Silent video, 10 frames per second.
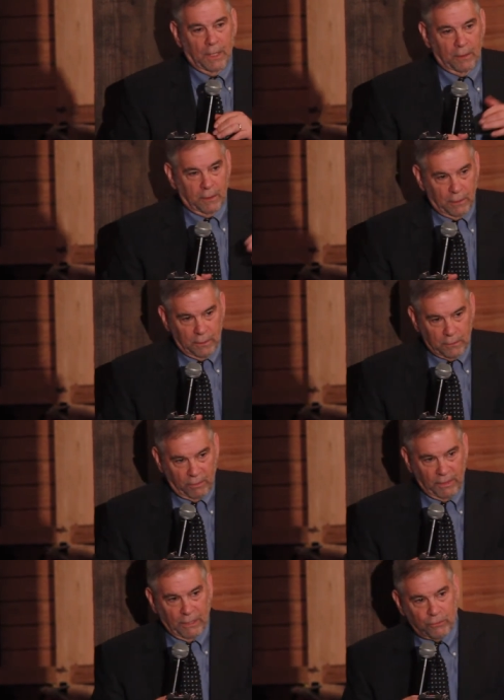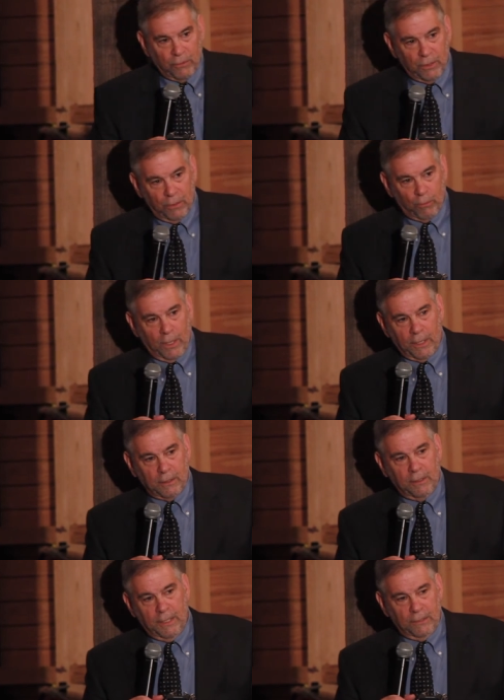And the thousand-year Reich
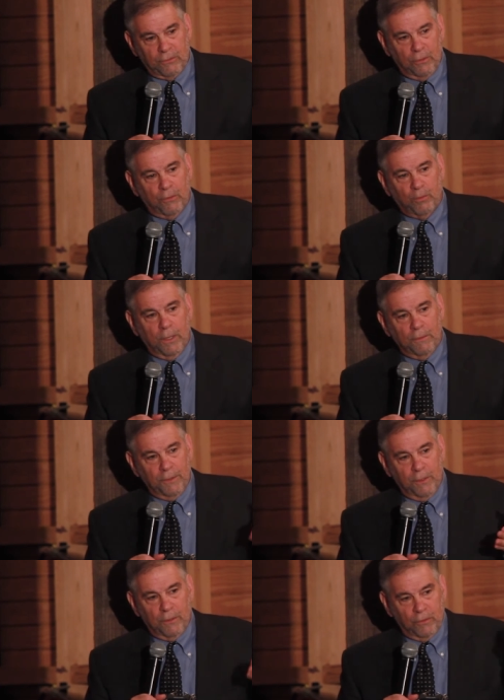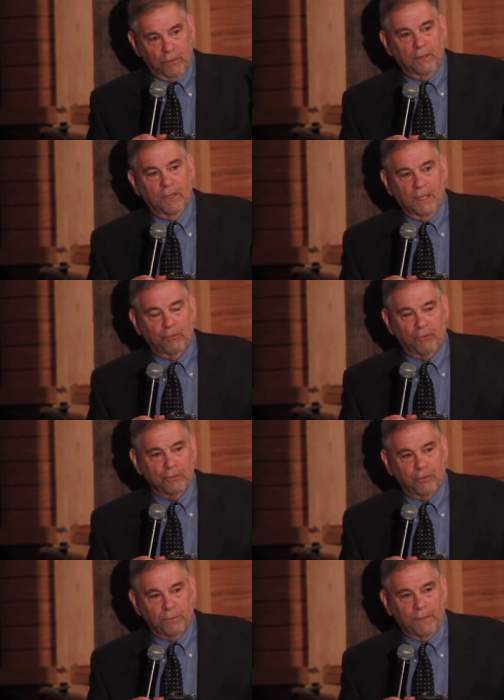lasted 12 years, and the national
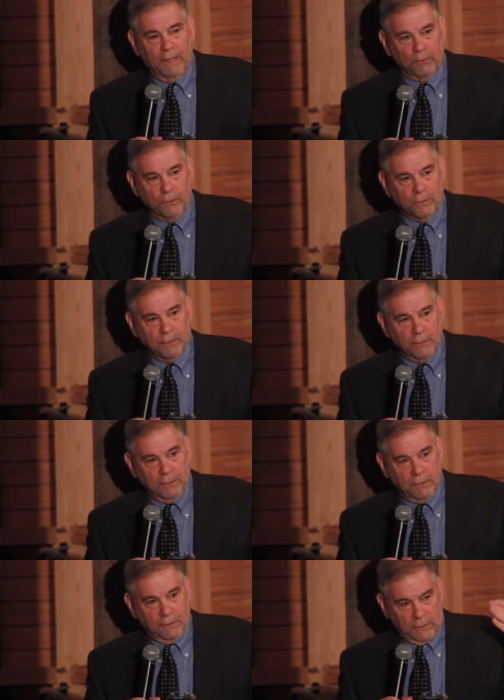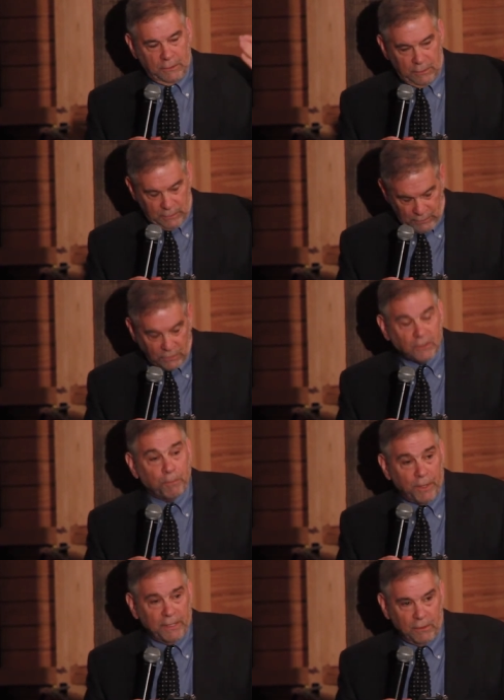survival
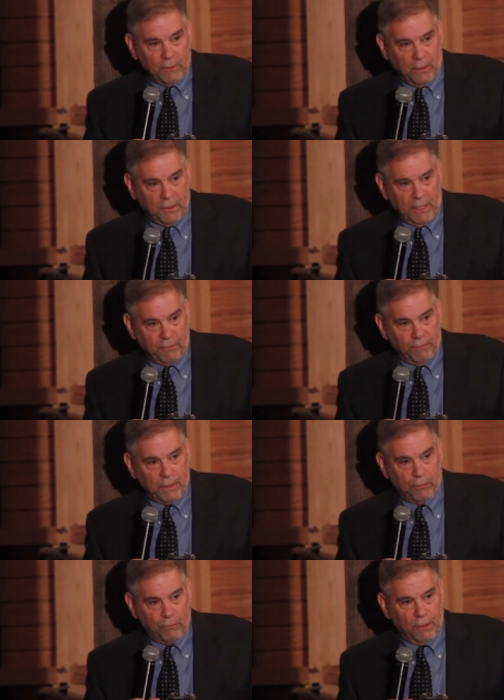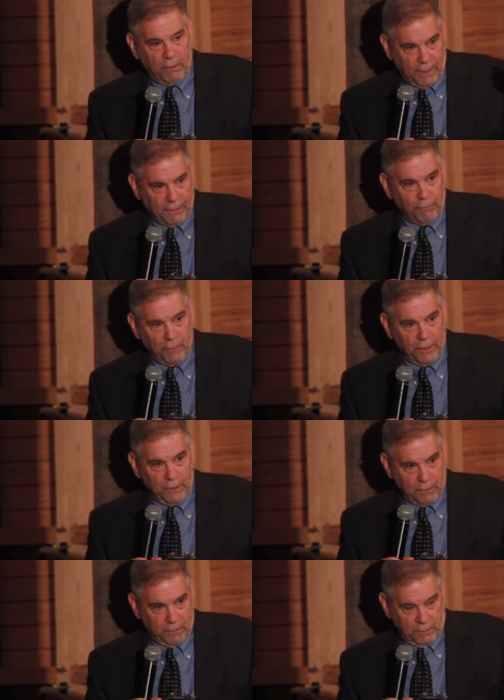depended on that victory. Thankfully,
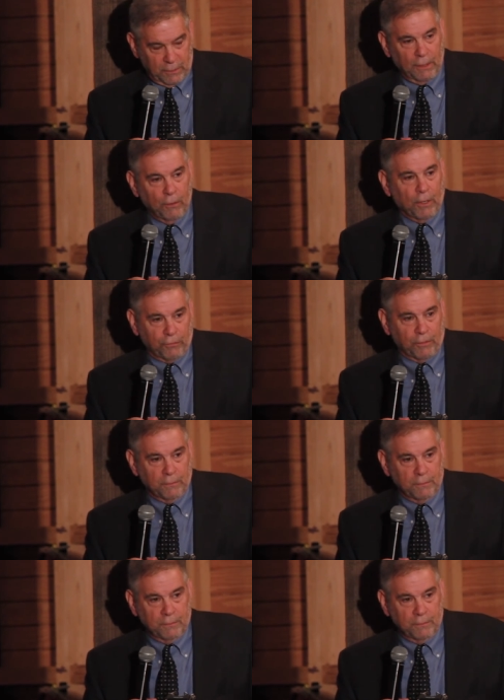it, they lost.